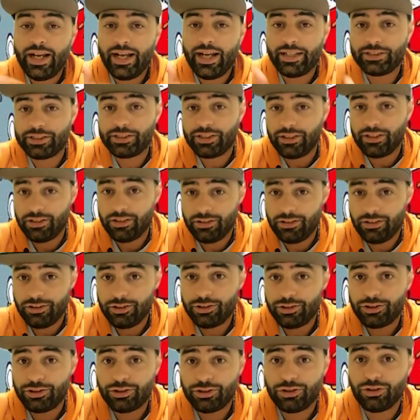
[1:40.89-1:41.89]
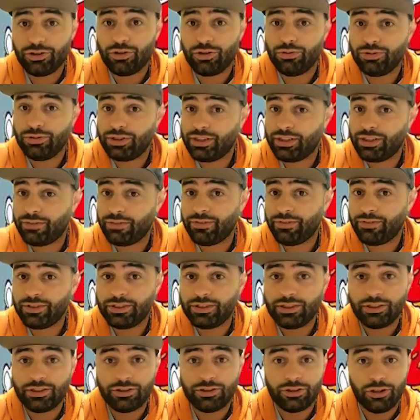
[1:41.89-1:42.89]
It's going to look so
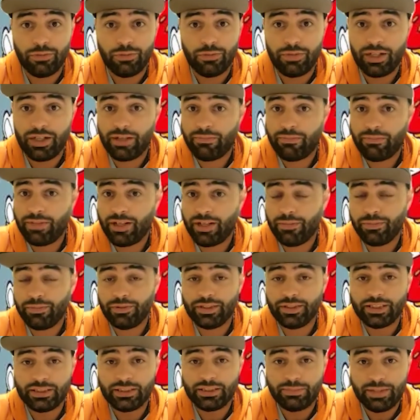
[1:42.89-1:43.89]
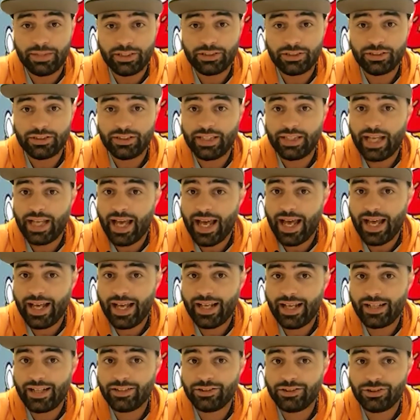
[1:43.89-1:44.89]
different to so many people, especially
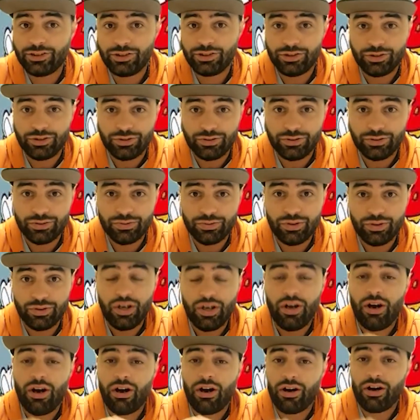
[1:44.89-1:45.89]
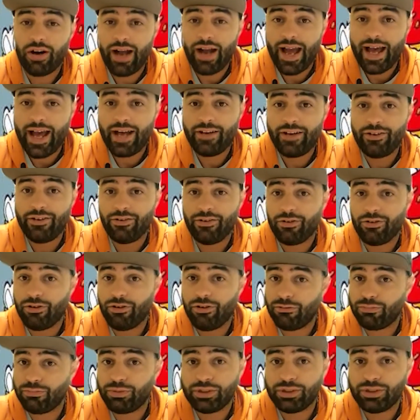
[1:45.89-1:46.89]
as you are at your
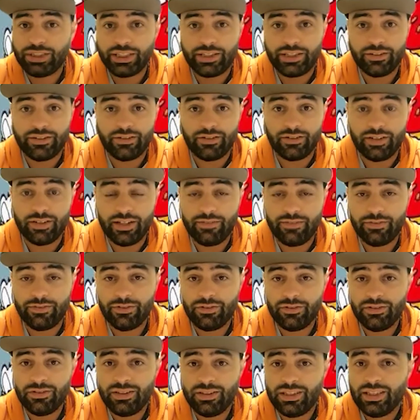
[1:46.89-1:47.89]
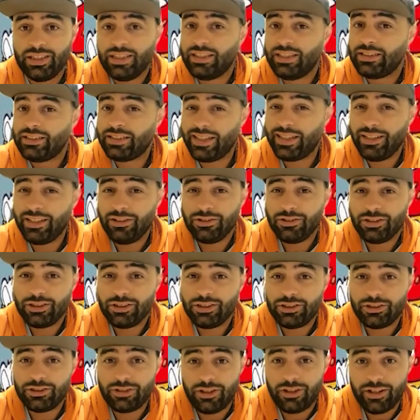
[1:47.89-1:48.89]
own particular level. Say you're
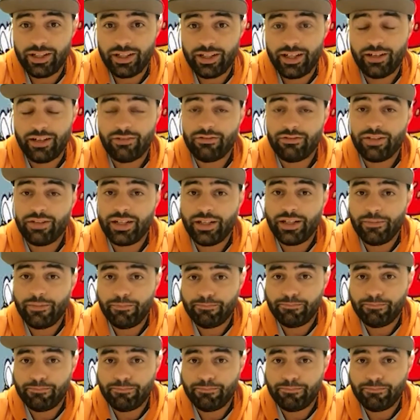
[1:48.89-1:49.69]
just starting out, right?